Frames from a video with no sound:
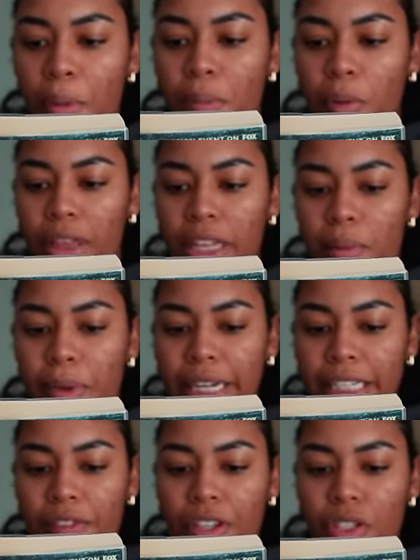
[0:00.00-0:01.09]
But within
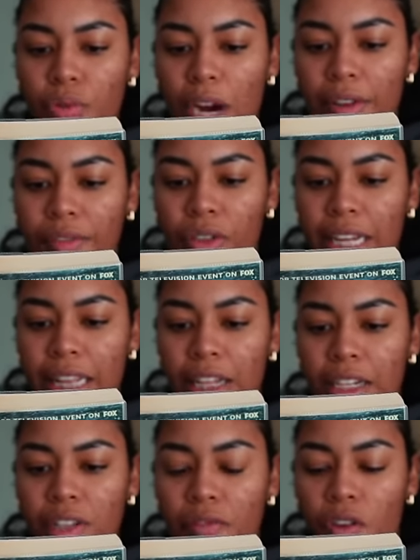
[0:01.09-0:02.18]
minutes of his arrival, Ethan
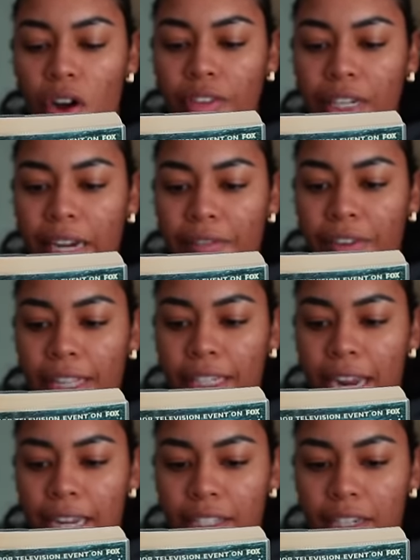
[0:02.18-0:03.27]
is involved in a violent
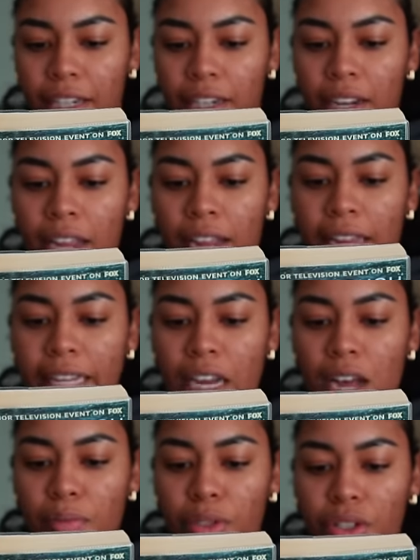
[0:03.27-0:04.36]
accident. He
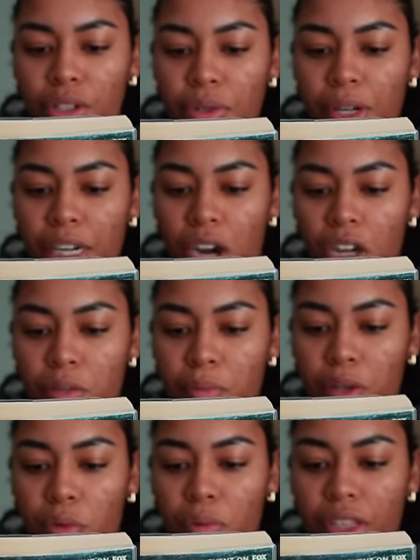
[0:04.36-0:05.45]
comes to in a
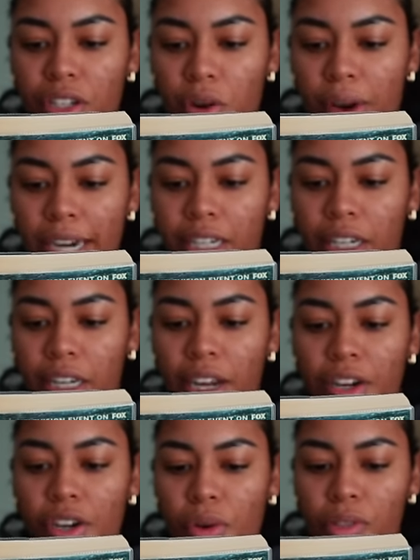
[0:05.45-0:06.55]
hospital with no ID,
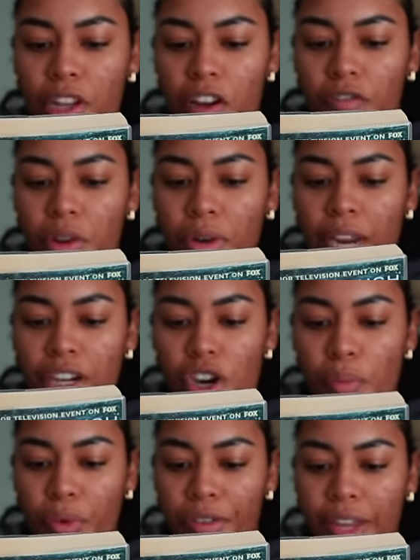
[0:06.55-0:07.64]
no cell phone, and no
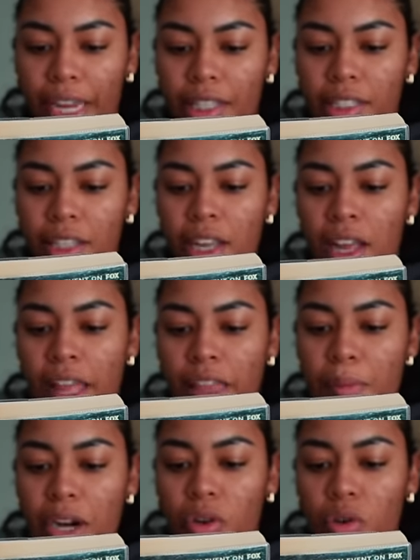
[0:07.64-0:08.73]
briefcase. The
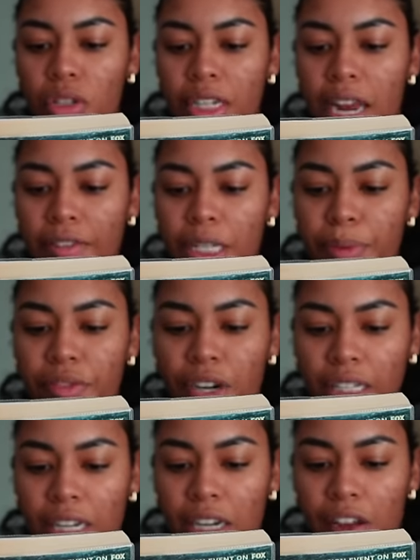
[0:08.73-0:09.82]
medical staff seems
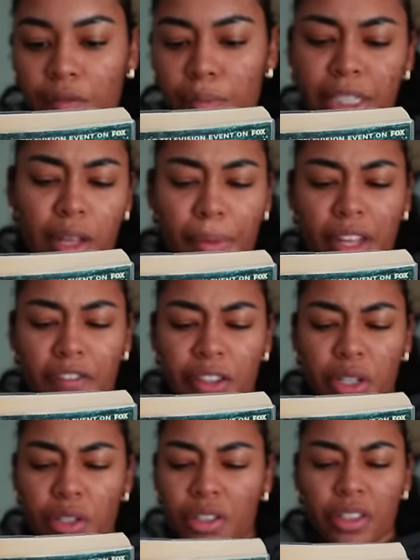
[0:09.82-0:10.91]
friendly enough, but something
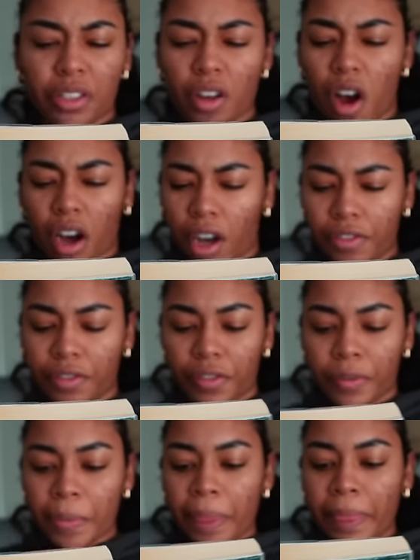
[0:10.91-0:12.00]
feels off.
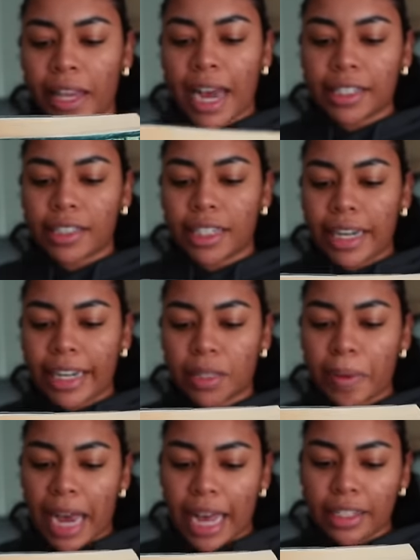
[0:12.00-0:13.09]
As the days
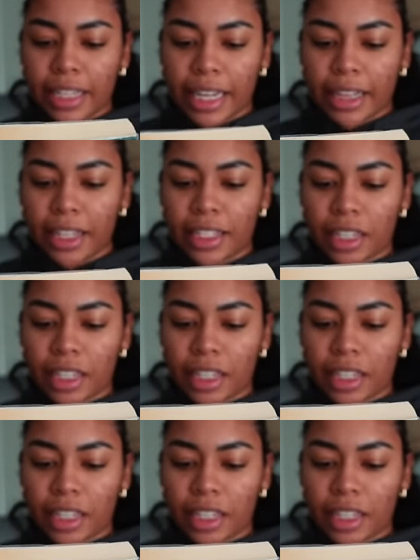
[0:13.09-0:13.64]
pass, Ethan's